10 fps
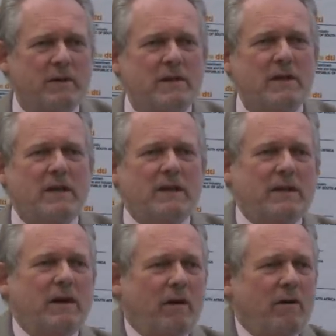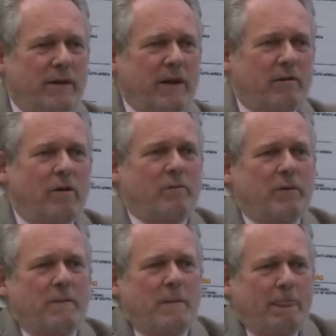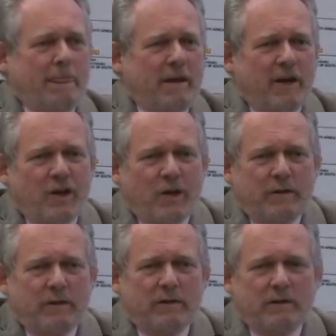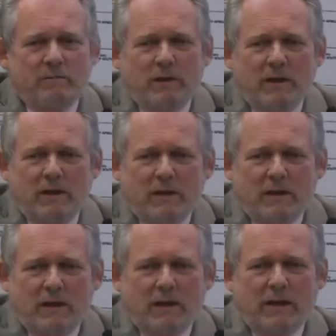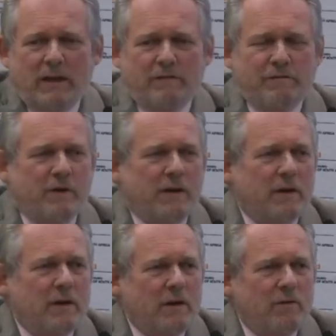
But they are, they are open, and I think that we uh, have uh,